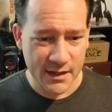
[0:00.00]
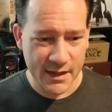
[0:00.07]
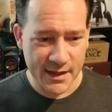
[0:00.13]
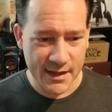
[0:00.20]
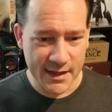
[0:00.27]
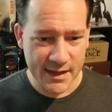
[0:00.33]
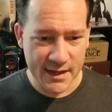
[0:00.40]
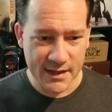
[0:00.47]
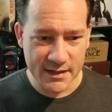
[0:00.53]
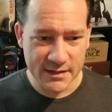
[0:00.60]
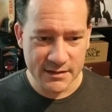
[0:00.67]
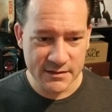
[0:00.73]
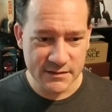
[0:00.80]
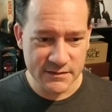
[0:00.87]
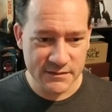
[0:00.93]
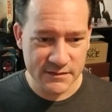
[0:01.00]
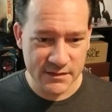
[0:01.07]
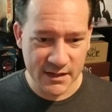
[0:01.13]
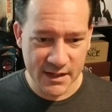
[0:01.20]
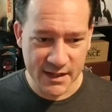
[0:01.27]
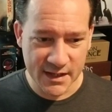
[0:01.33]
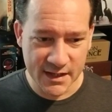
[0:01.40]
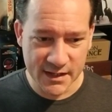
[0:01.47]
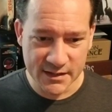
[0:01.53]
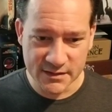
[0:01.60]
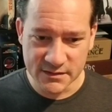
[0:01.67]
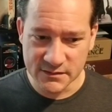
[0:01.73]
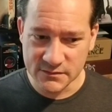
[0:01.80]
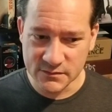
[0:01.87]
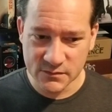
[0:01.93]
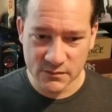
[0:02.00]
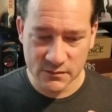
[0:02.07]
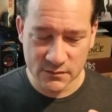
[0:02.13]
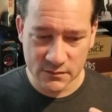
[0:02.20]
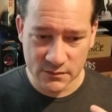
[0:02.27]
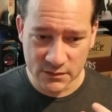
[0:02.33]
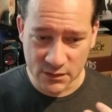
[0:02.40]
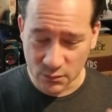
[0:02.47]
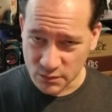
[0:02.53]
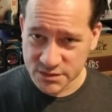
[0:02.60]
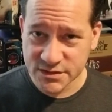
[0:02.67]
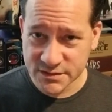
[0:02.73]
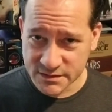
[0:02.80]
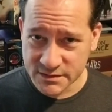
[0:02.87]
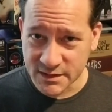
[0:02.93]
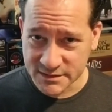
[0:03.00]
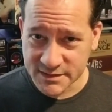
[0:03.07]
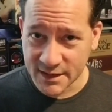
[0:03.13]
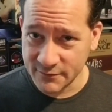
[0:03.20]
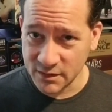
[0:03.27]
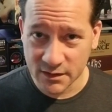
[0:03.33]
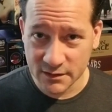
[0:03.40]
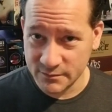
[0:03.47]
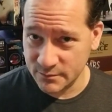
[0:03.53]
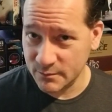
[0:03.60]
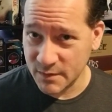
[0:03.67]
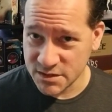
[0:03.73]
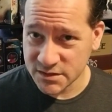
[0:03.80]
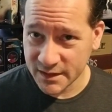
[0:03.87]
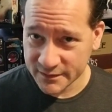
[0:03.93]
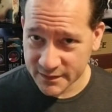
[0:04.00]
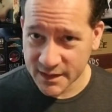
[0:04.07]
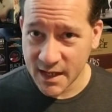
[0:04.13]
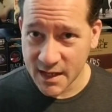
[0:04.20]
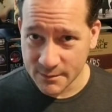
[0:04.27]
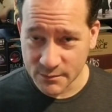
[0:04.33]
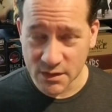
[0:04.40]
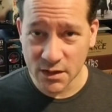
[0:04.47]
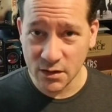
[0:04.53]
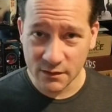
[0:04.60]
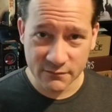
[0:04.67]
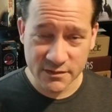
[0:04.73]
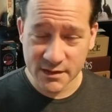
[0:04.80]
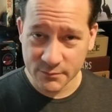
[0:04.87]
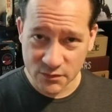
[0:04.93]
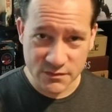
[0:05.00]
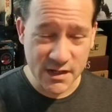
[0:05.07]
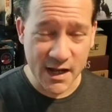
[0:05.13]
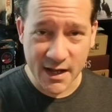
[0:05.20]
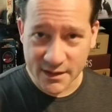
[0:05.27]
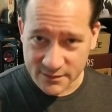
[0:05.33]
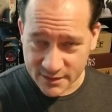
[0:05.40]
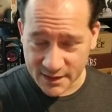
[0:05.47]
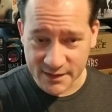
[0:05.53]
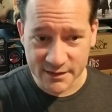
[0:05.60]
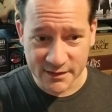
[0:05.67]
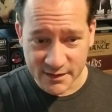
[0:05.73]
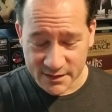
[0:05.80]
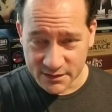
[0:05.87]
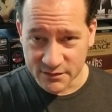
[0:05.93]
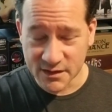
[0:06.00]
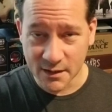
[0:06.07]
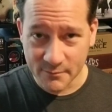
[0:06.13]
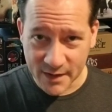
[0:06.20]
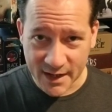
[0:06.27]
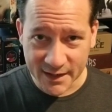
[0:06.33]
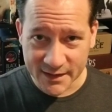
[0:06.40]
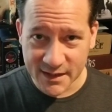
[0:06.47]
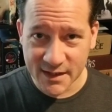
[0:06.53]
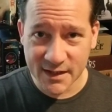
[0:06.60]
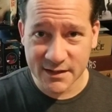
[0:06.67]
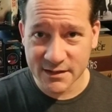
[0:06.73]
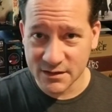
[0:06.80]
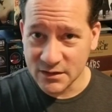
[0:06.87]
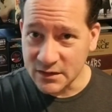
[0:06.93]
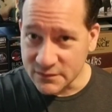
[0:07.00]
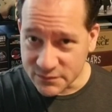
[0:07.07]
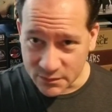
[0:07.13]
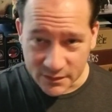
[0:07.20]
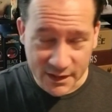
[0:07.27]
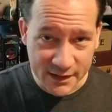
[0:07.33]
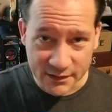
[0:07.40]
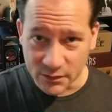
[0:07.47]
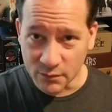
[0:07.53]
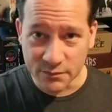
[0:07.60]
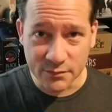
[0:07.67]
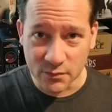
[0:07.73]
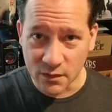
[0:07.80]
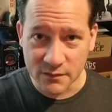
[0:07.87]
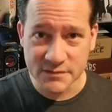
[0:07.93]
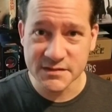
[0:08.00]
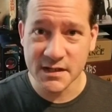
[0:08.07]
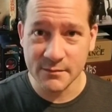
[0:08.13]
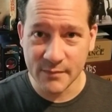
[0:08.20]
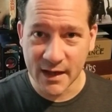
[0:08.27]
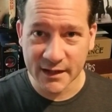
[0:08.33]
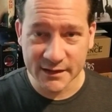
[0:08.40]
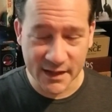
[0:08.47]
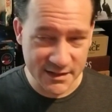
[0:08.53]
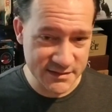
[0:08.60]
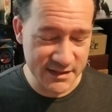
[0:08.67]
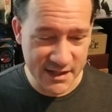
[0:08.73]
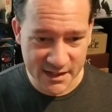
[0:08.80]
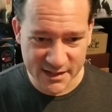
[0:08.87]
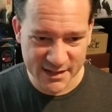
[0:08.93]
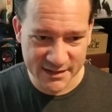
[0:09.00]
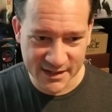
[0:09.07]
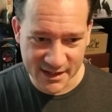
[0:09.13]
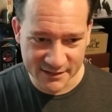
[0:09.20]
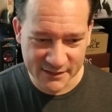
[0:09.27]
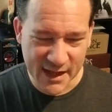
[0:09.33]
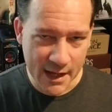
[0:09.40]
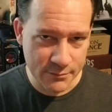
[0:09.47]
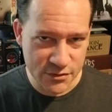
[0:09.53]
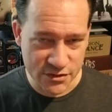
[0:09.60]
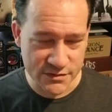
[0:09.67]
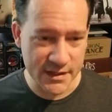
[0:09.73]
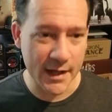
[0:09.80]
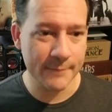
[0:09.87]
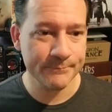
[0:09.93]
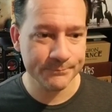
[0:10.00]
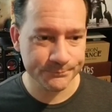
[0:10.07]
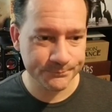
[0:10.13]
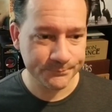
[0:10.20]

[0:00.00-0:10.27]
And which does have much like the game, every time you die, you come back in and you sort of got to go through all the same bad guys again. It kind of captures that.